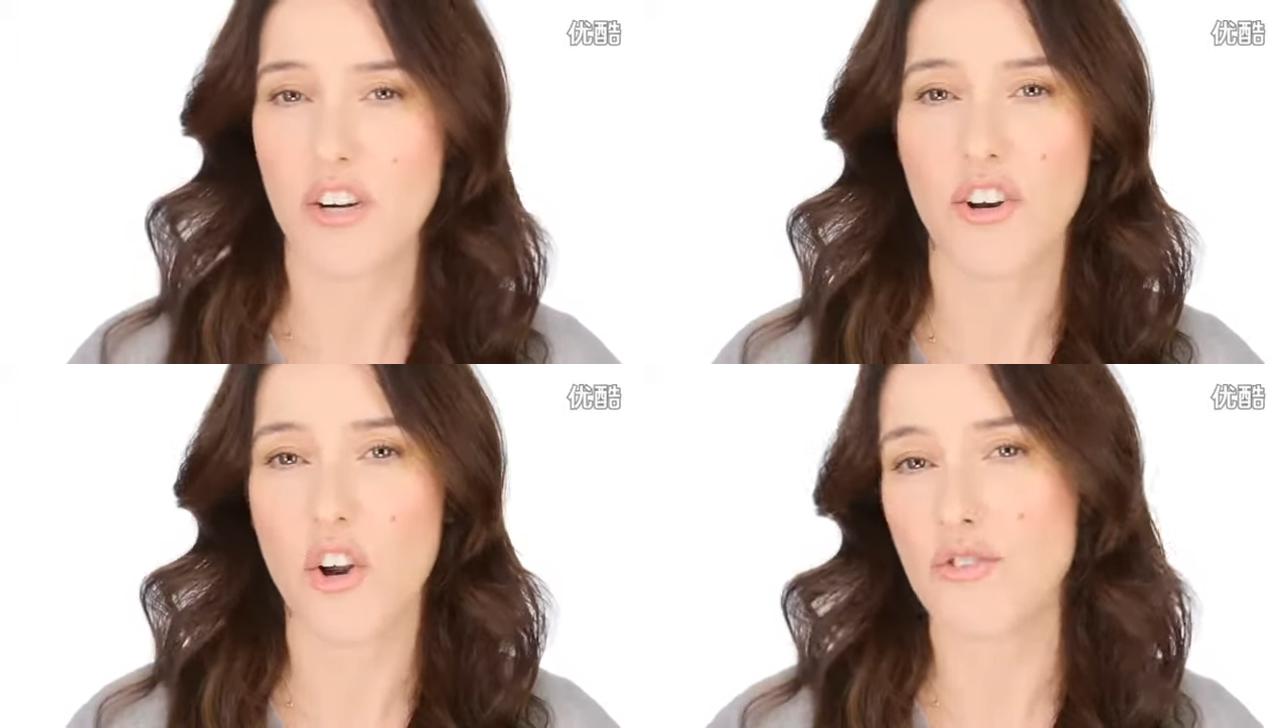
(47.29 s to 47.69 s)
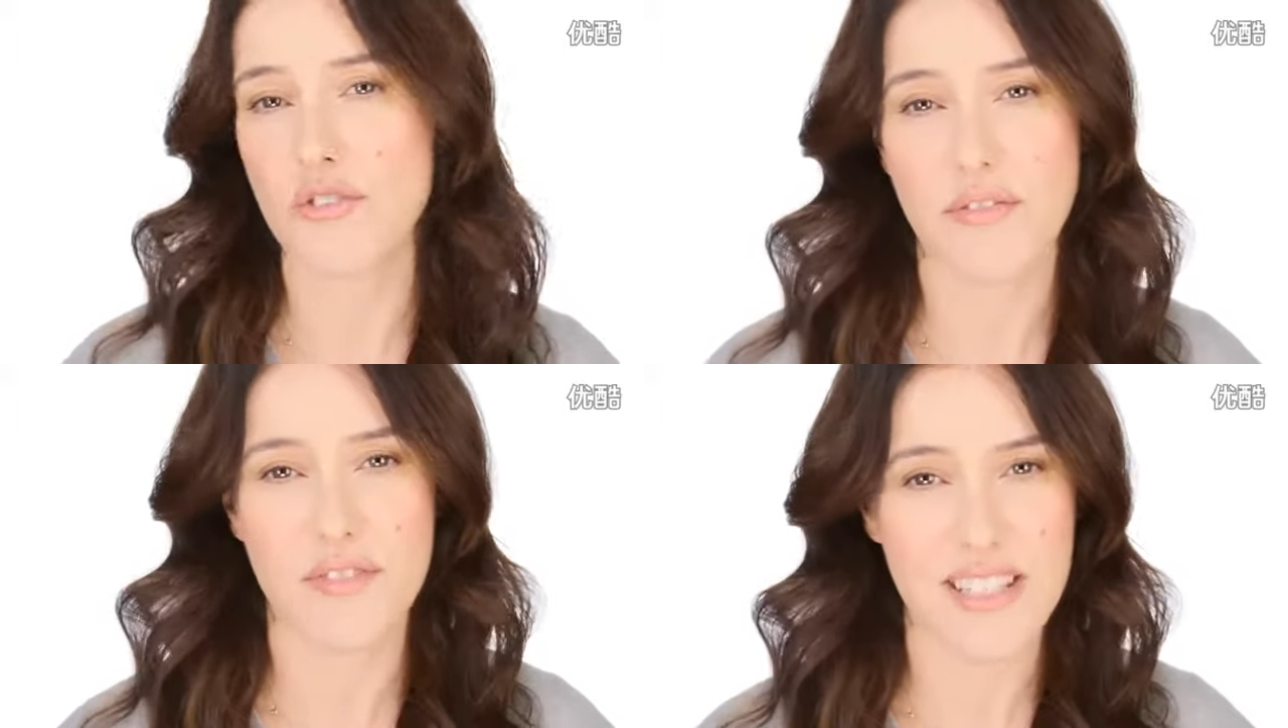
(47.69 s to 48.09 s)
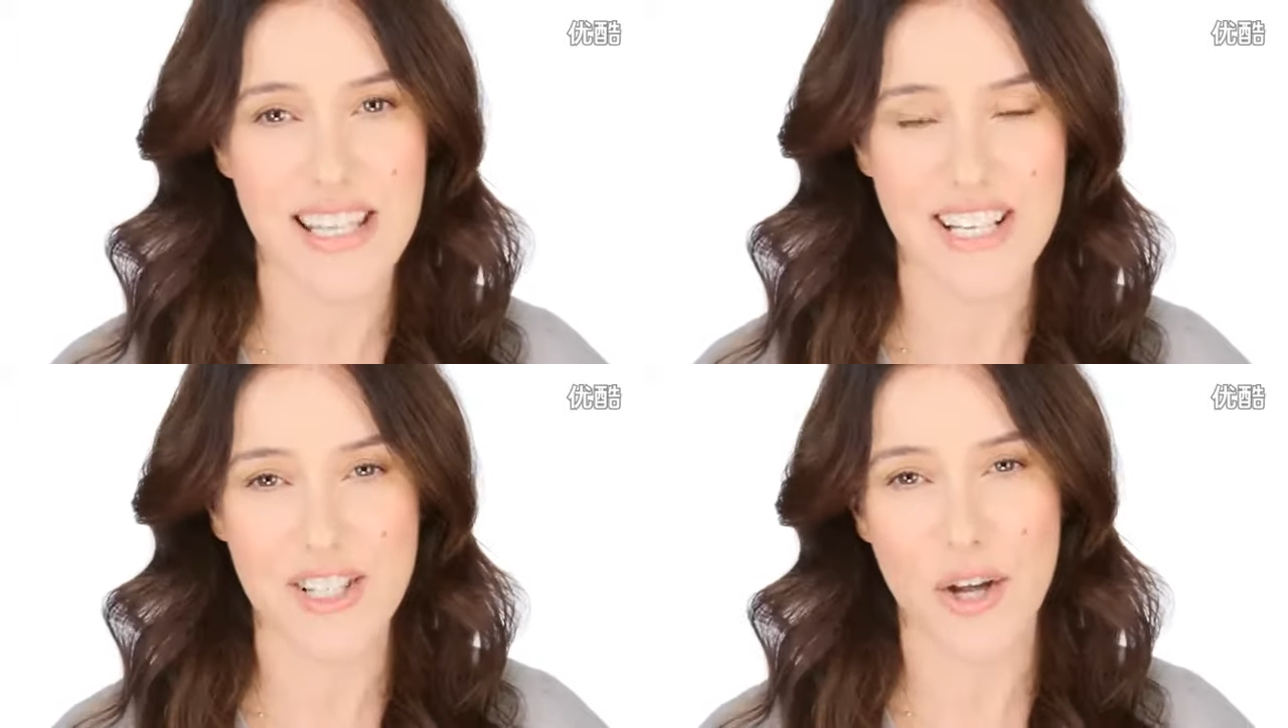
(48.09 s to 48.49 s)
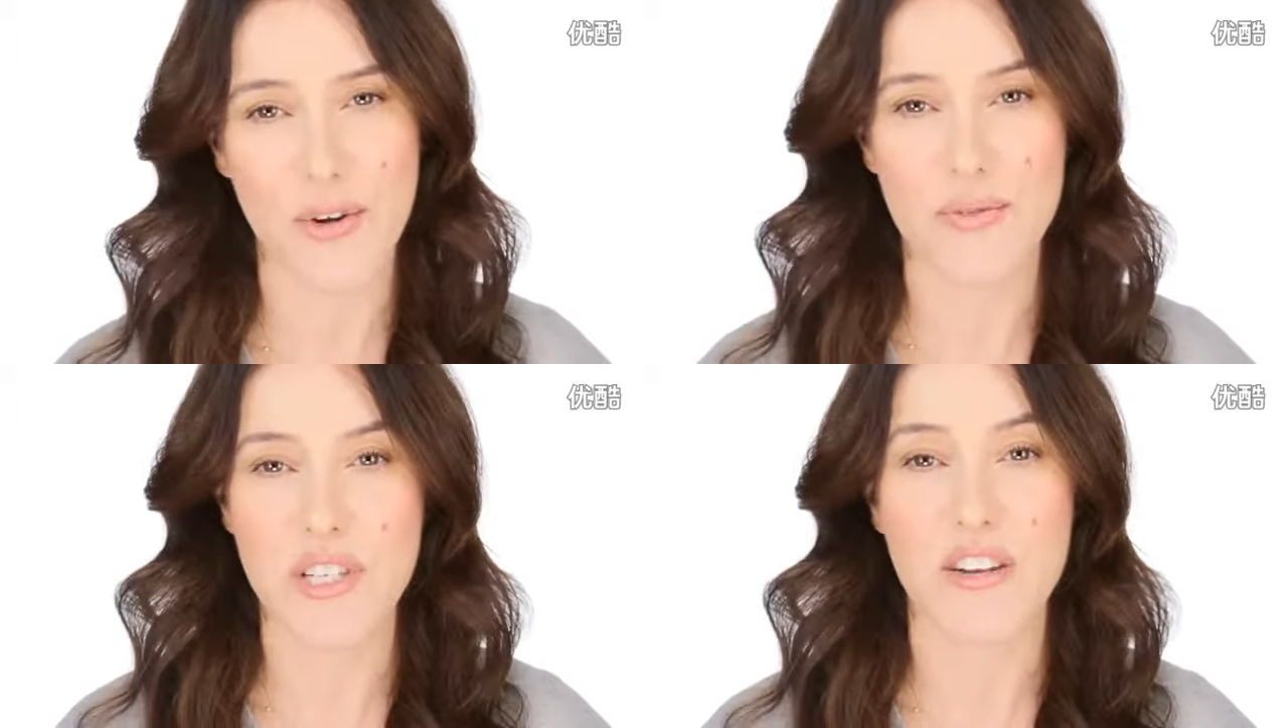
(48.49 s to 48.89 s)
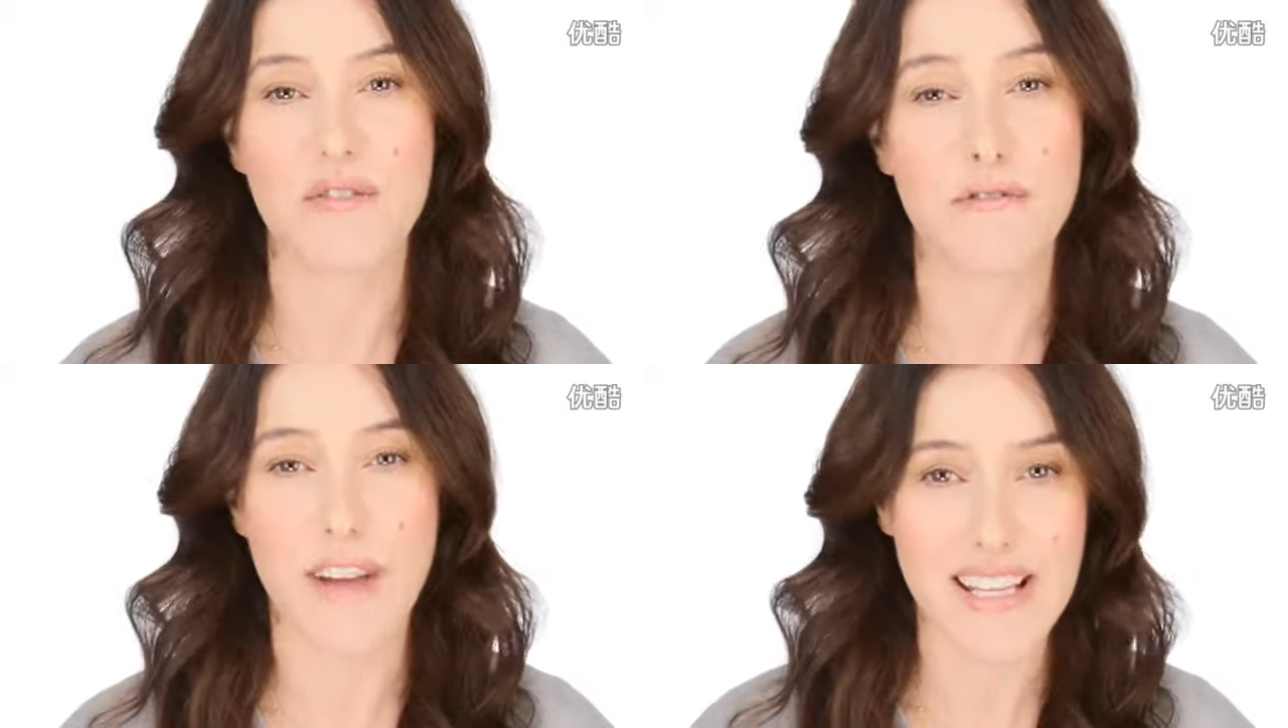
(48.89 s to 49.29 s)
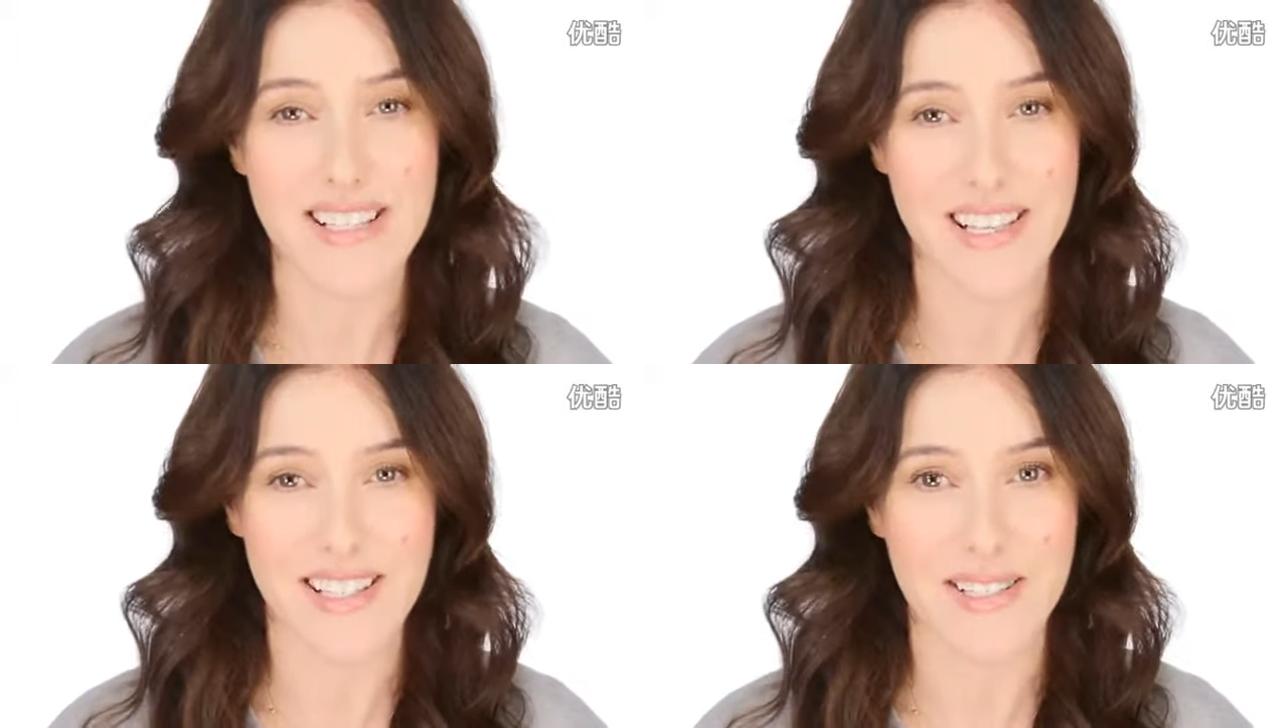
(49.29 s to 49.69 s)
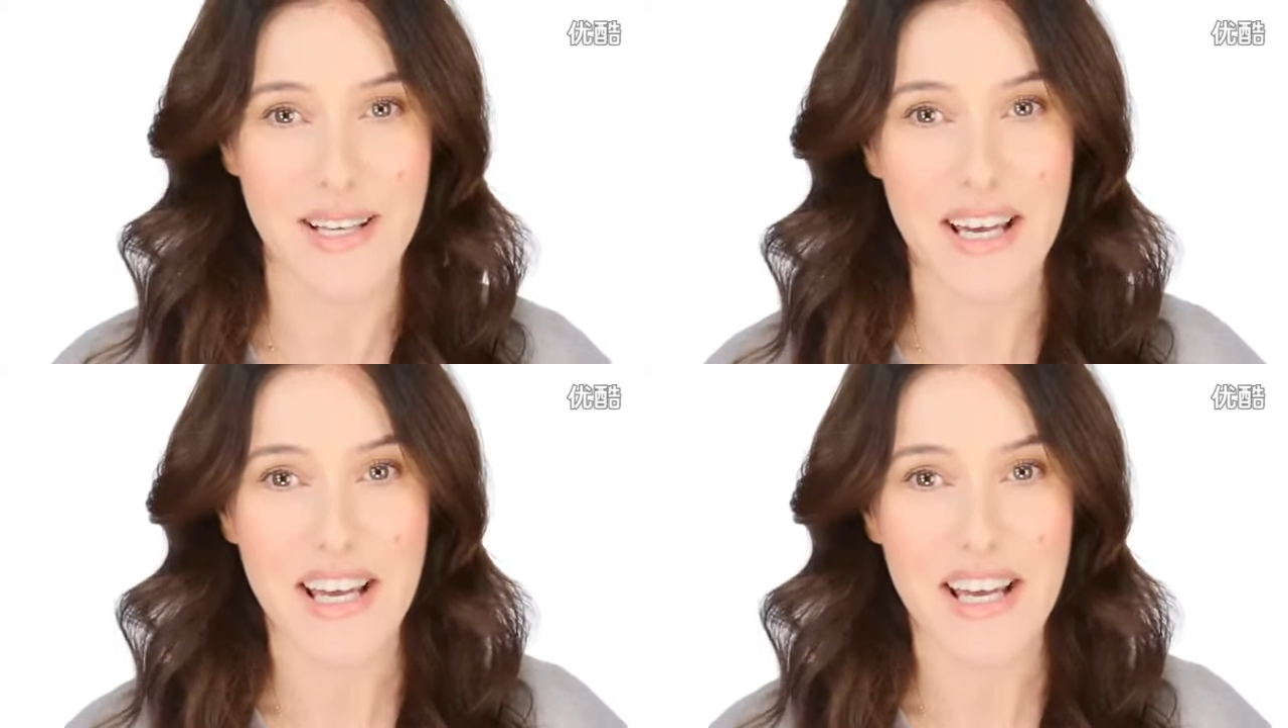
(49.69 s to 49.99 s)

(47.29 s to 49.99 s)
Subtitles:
on lots of different skin tones and faces.